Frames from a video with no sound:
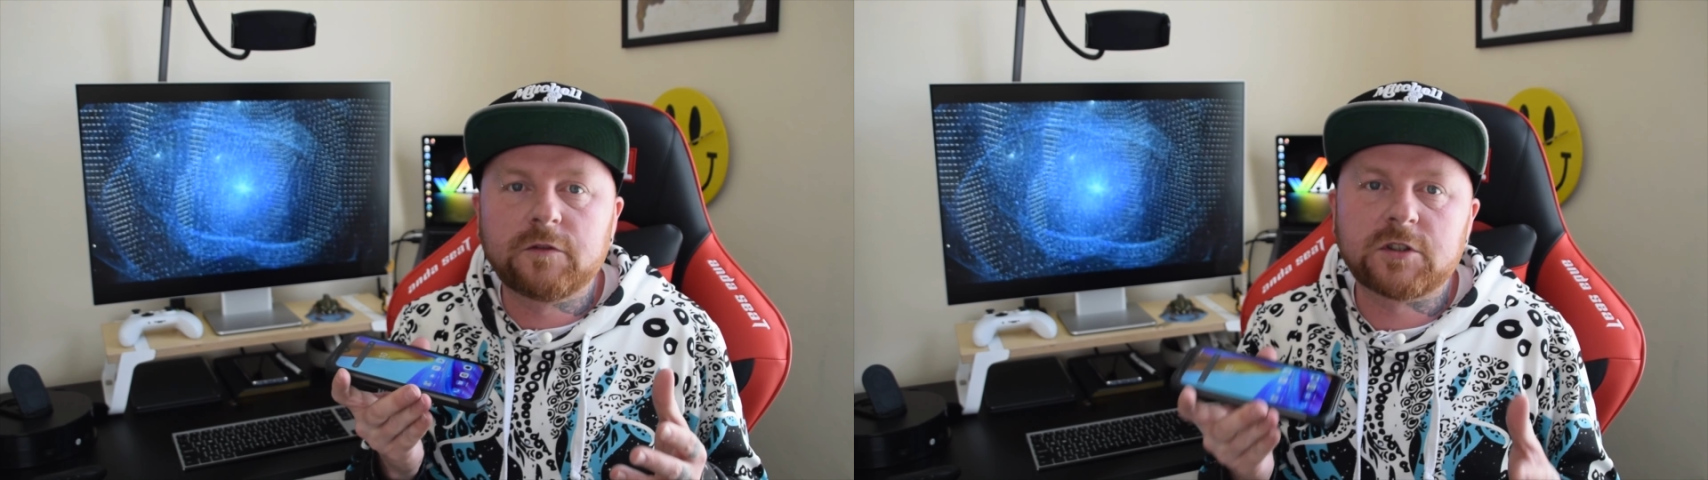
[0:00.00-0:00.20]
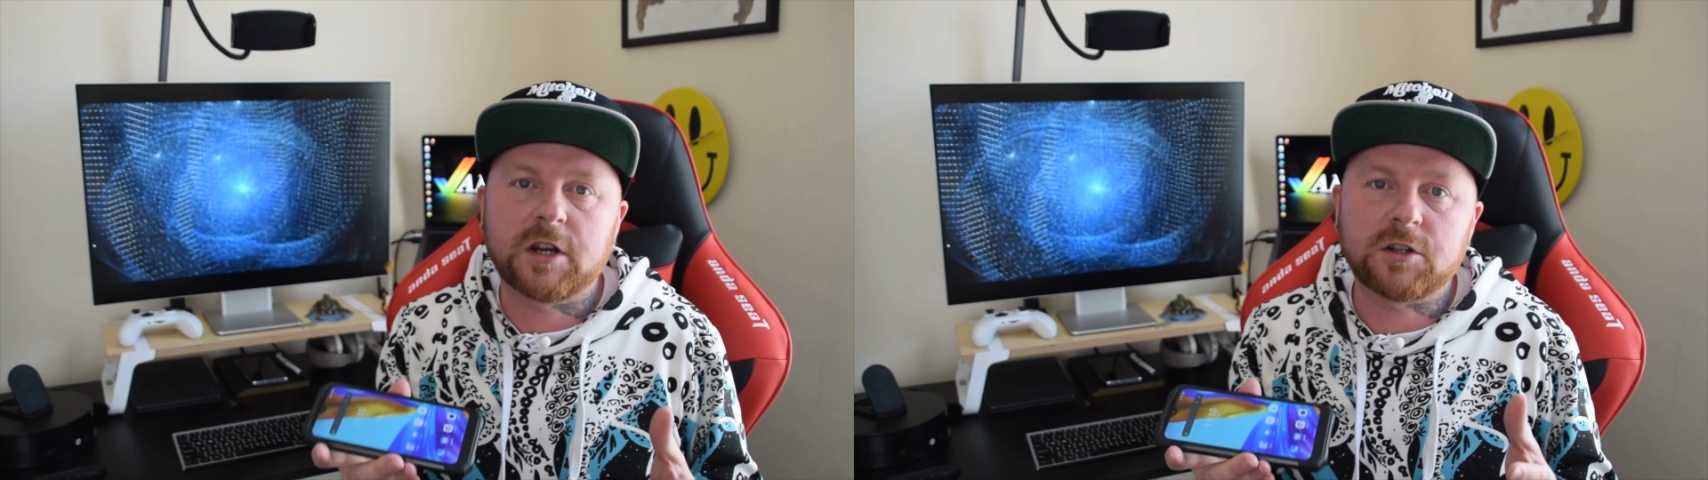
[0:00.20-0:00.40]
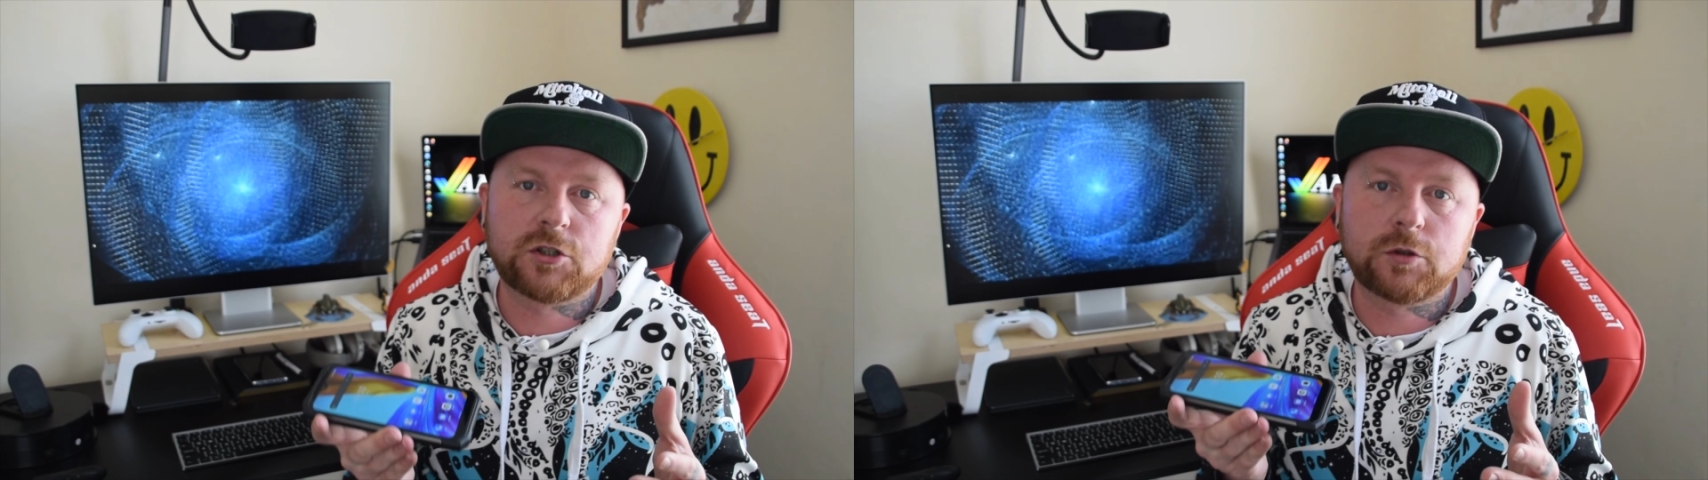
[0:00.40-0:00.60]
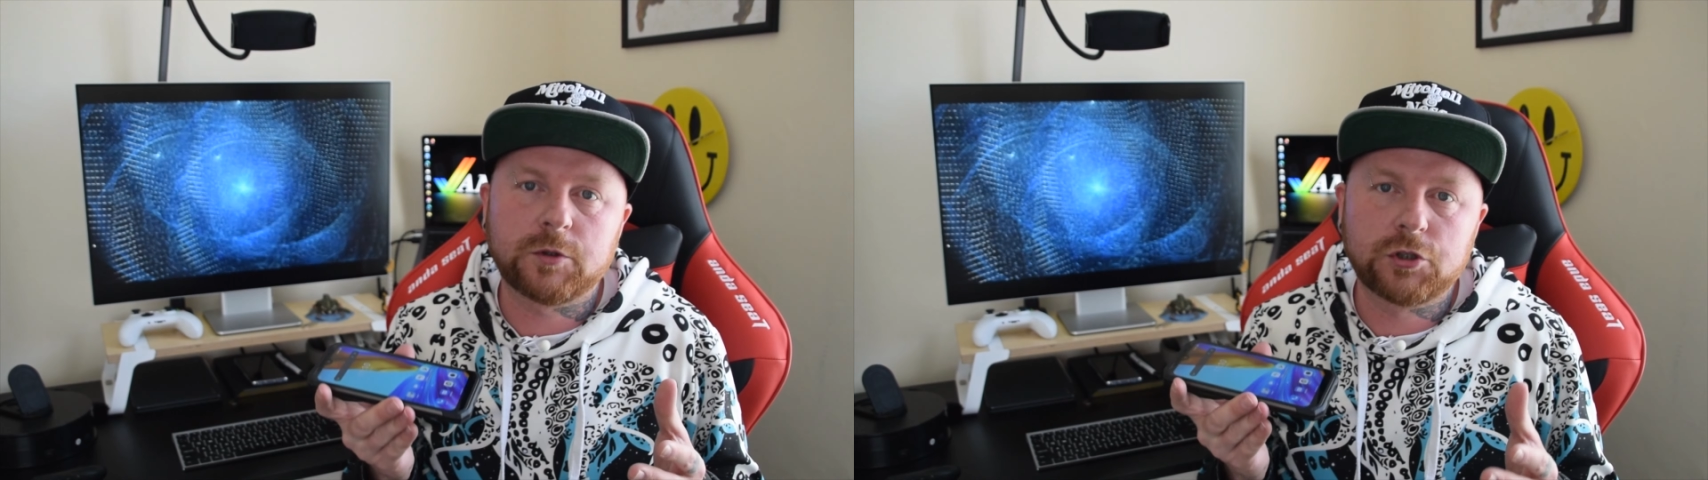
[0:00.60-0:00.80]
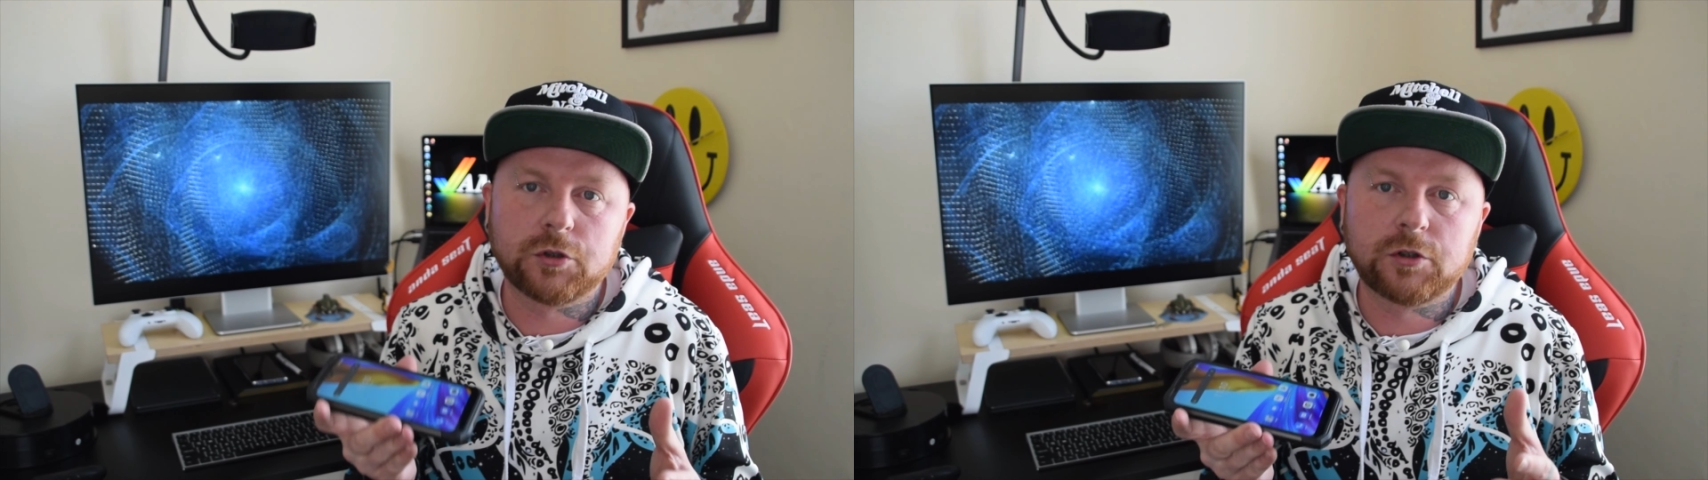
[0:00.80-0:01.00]
tests to
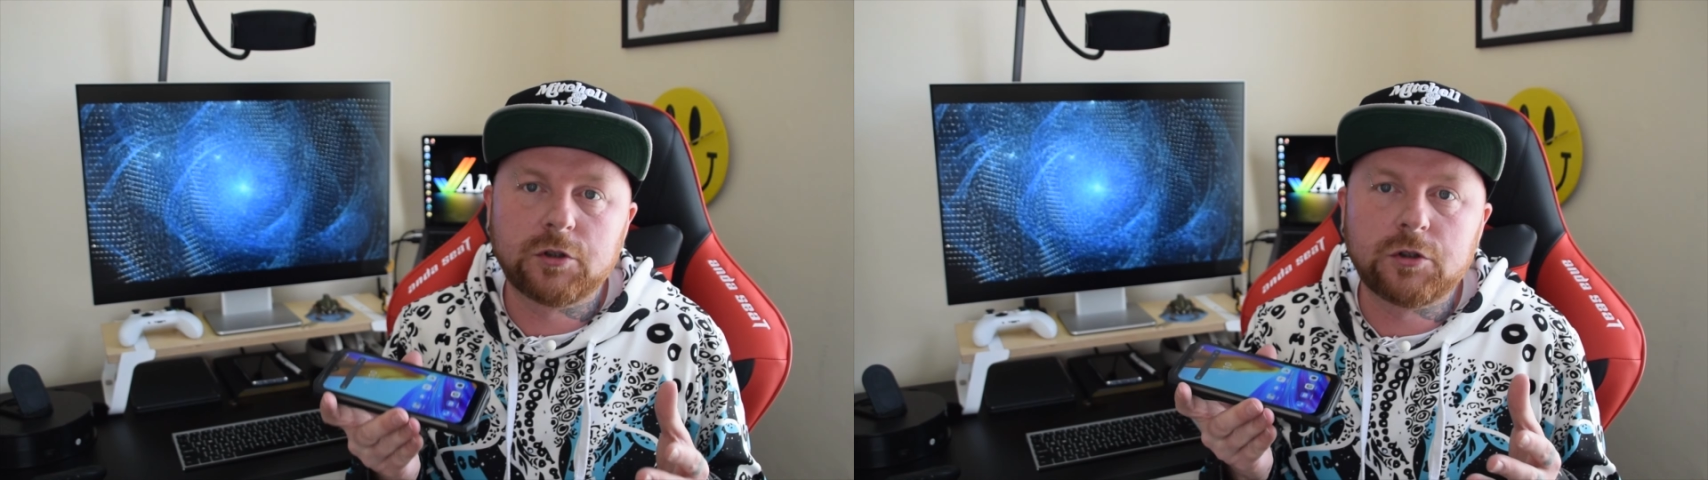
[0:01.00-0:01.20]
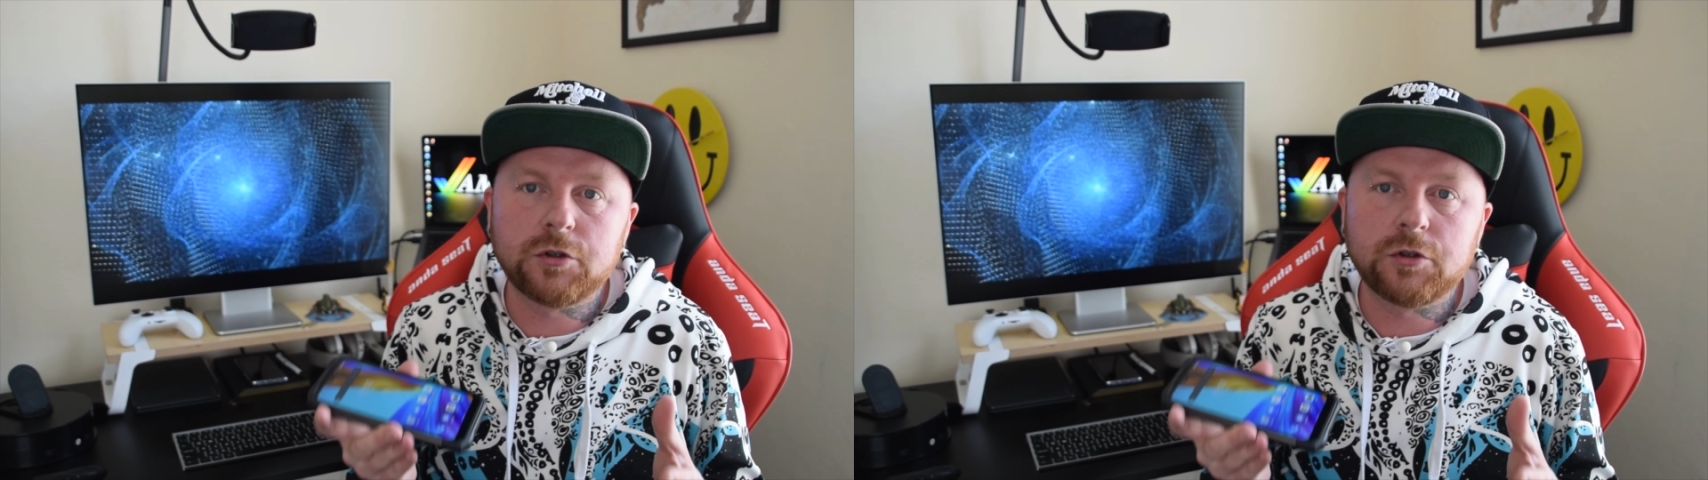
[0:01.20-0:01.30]
ensure that the